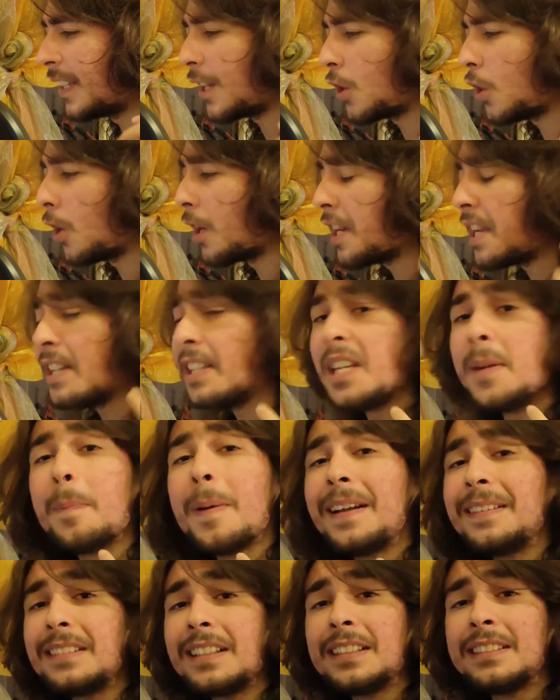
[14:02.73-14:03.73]
they call
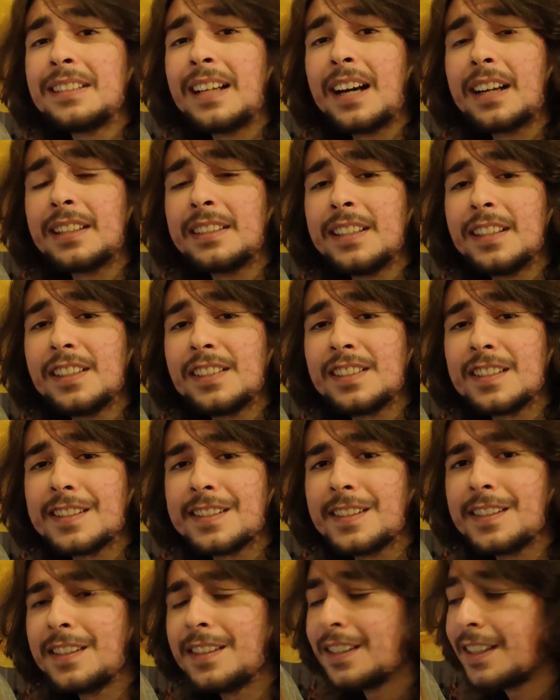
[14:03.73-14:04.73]
independent
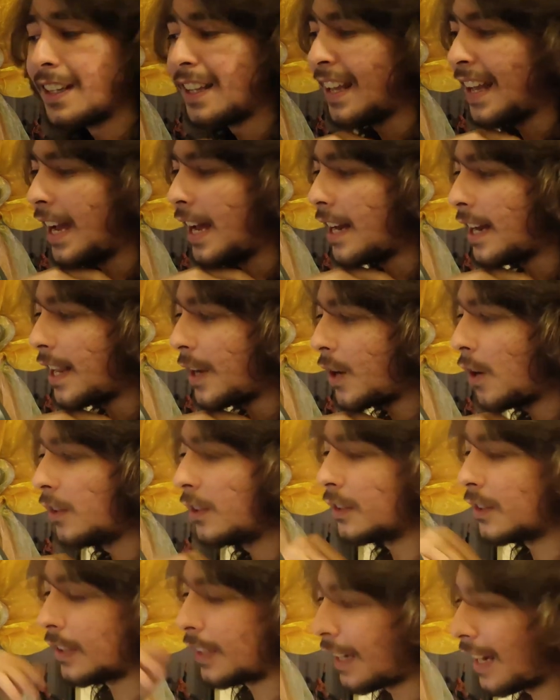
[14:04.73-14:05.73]
artists, and they
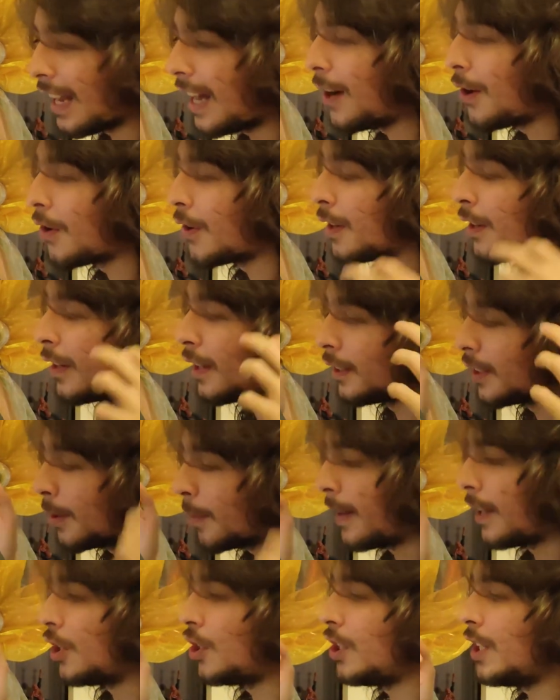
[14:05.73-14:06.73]
called the clown,
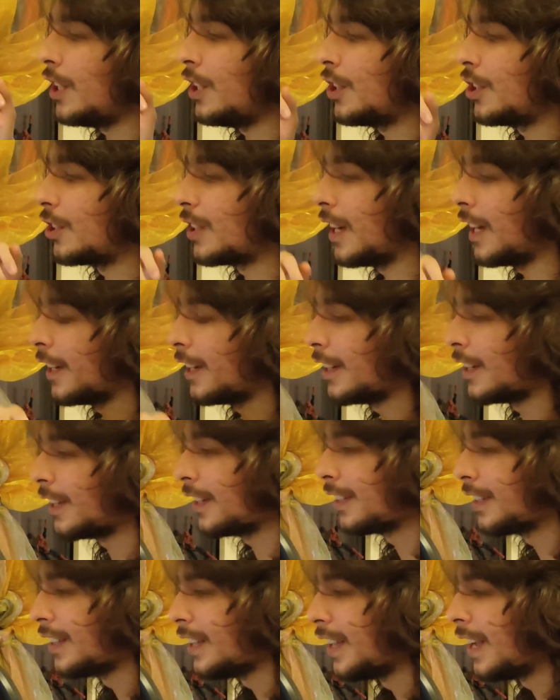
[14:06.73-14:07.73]
the
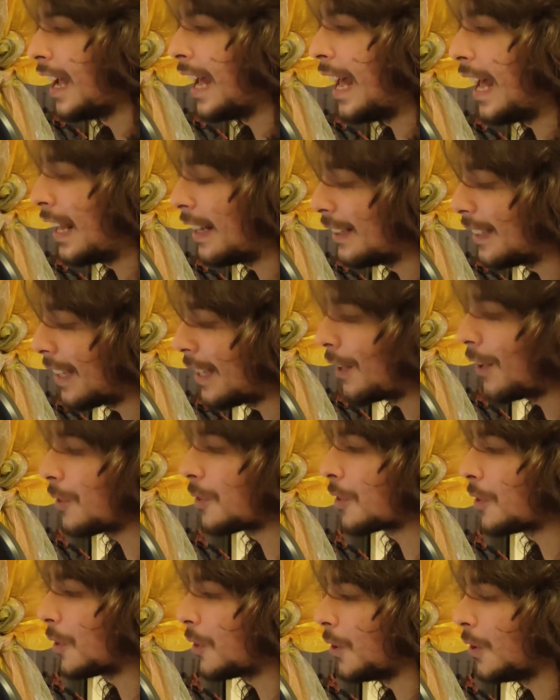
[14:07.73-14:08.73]
magician, and they
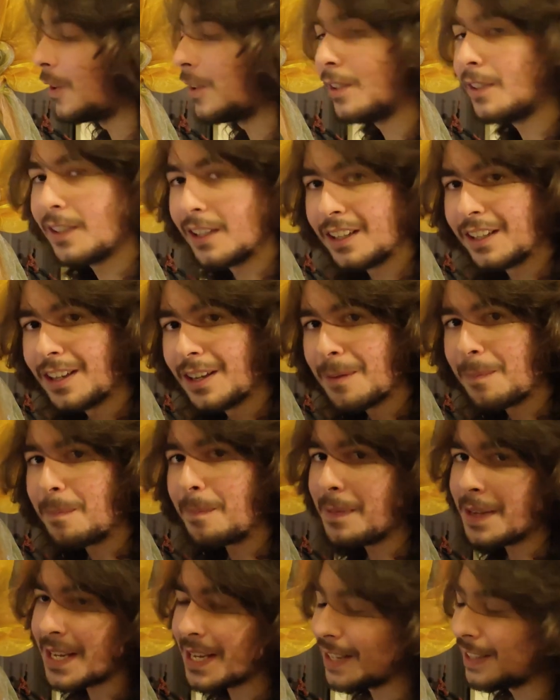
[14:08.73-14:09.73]
also called
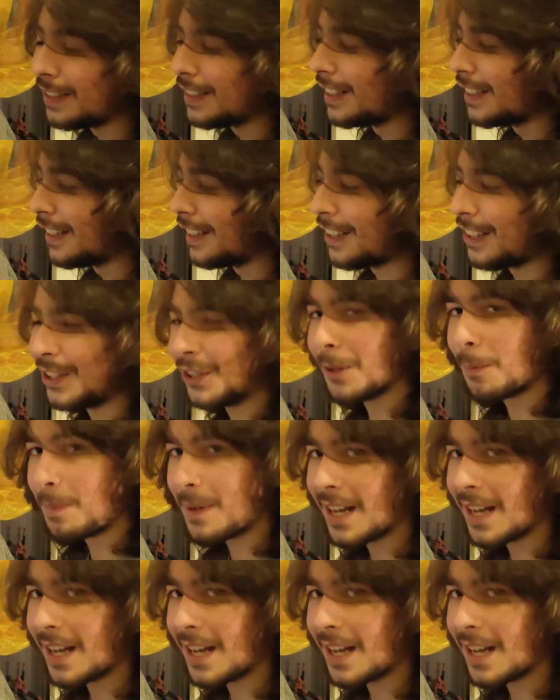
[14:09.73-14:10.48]
me, the